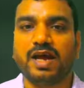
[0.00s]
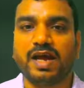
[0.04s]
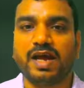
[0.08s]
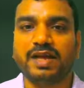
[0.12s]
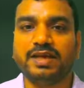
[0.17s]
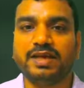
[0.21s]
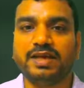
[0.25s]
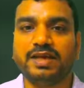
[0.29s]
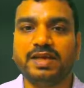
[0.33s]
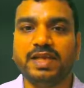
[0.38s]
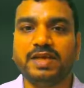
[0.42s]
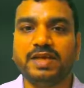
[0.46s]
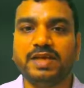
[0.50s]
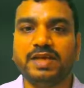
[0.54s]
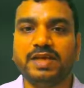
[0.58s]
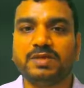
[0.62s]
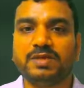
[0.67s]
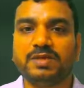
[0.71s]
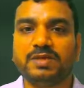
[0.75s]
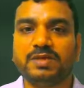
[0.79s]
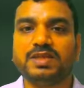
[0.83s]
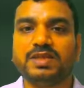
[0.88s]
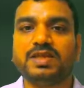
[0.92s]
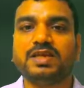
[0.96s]
and
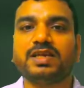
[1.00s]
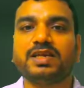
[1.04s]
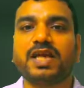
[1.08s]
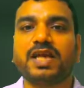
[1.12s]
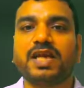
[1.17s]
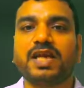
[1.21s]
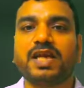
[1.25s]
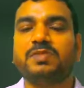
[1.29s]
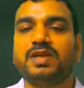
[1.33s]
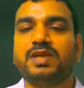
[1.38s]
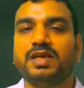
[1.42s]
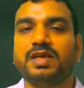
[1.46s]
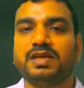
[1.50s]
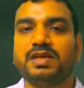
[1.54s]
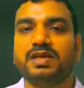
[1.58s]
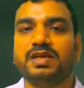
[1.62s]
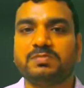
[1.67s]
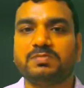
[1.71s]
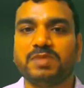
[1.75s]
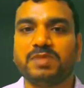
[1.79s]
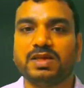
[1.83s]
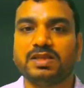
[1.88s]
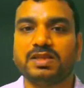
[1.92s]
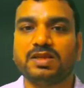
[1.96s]
t1 be the time
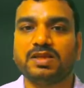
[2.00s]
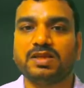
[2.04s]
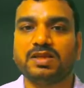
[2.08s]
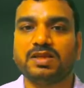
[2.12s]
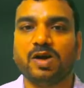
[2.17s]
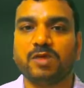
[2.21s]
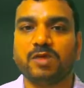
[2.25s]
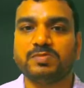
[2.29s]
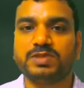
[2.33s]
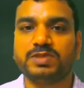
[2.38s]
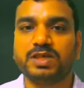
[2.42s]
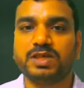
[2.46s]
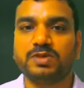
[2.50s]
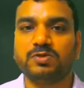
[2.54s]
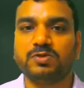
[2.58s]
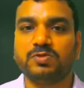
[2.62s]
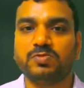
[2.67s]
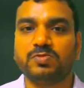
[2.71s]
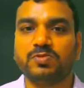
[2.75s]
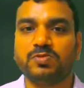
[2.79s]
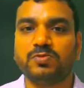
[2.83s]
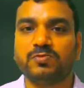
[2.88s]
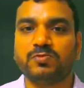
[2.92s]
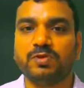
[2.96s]
taken by the object
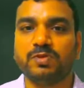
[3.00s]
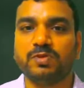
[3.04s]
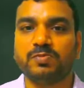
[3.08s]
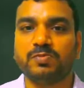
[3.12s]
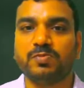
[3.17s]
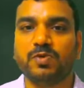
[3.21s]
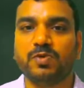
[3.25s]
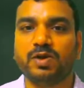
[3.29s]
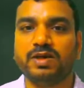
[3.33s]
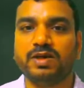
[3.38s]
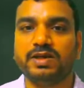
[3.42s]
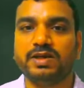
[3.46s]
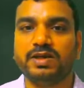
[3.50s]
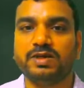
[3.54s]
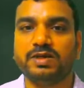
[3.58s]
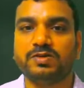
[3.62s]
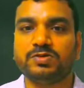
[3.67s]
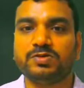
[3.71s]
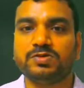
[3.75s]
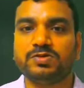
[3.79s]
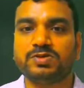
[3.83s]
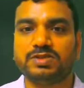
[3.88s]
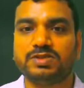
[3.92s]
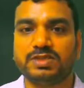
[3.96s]
to move from point
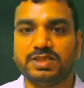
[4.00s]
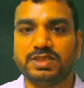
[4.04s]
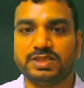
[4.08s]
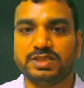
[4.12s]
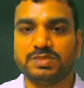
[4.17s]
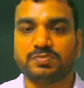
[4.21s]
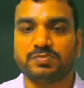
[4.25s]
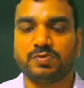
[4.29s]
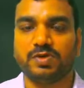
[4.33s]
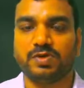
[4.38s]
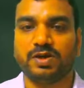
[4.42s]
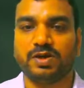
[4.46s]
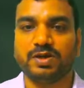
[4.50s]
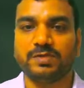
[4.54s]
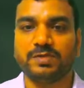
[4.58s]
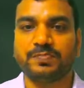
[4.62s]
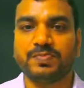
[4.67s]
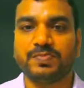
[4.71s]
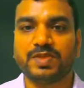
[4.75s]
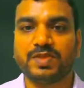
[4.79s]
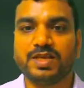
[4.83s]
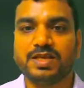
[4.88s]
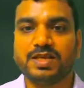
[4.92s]
A to this point.